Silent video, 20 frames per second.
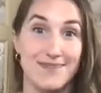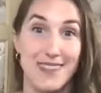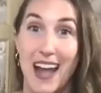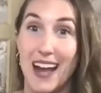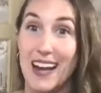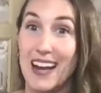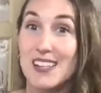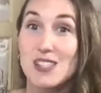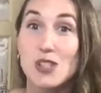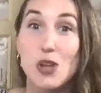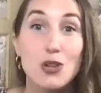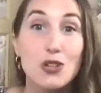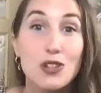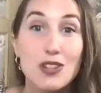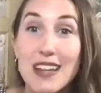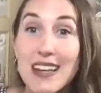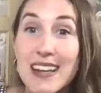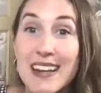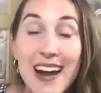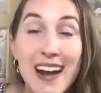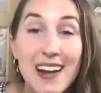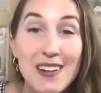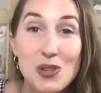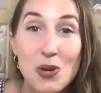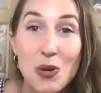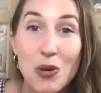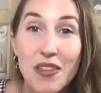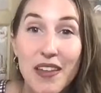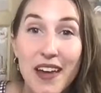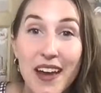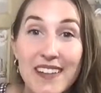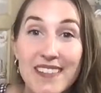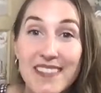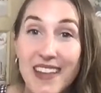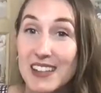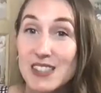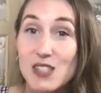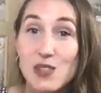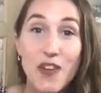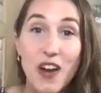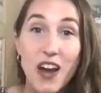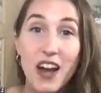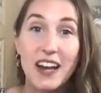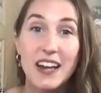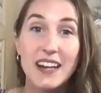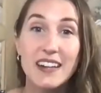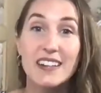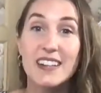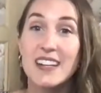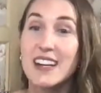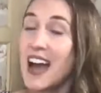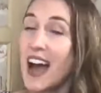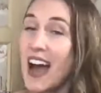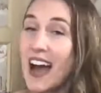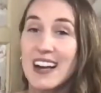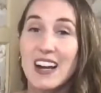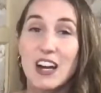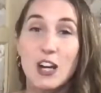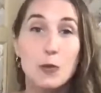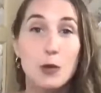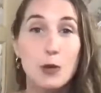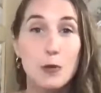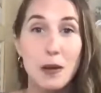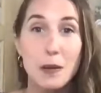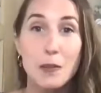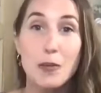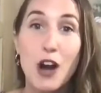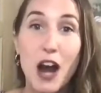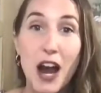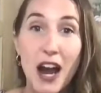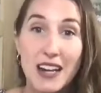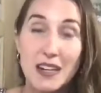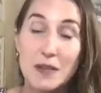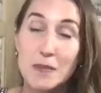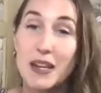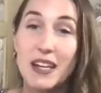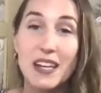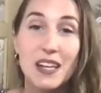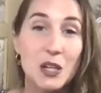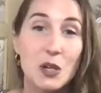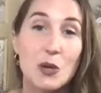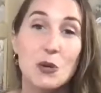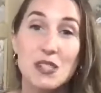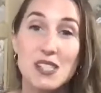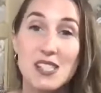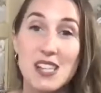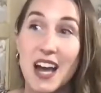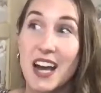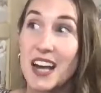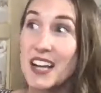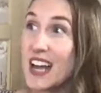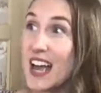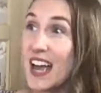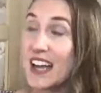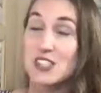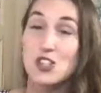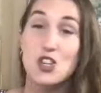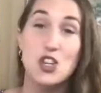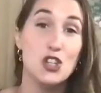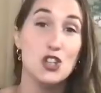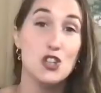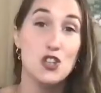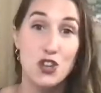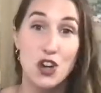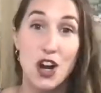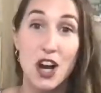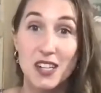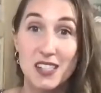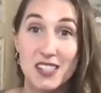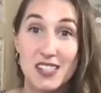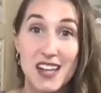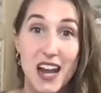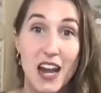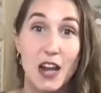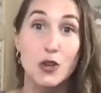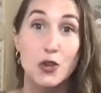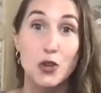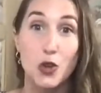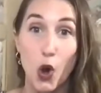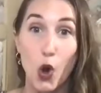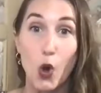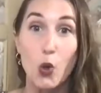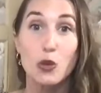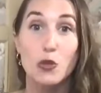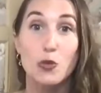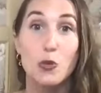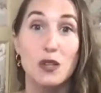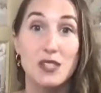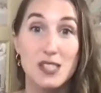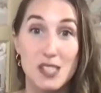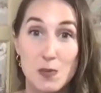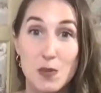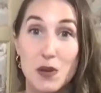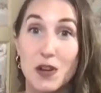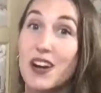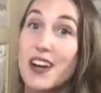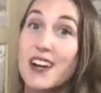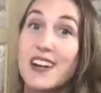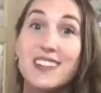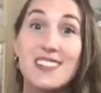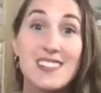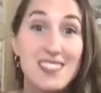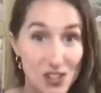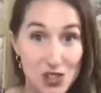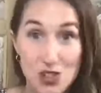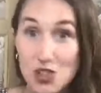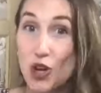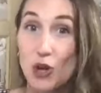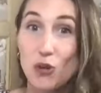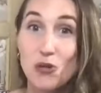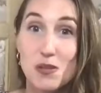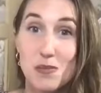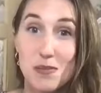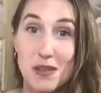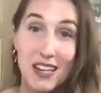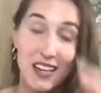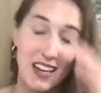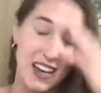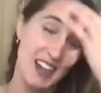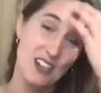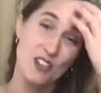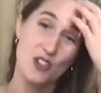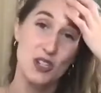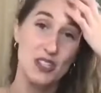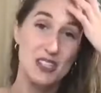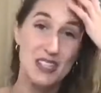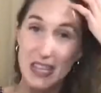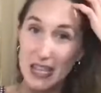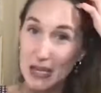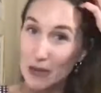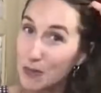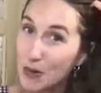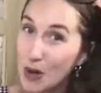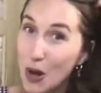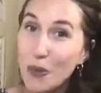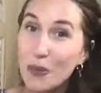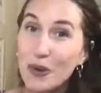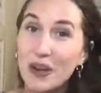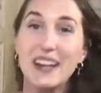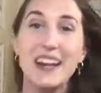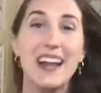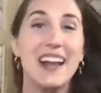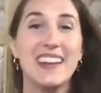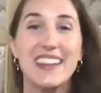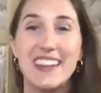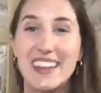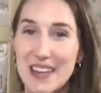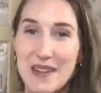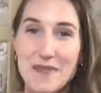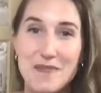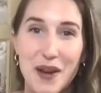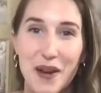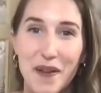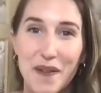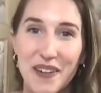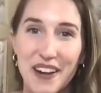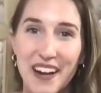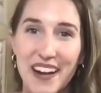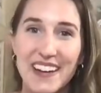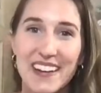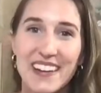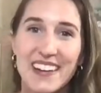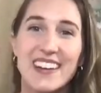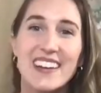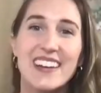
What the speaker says: I guess I'll look like an asshole then. That's fine. I got to put my pride and my ego aside and just trust and go with what spirit shows me and just keep going and keep going.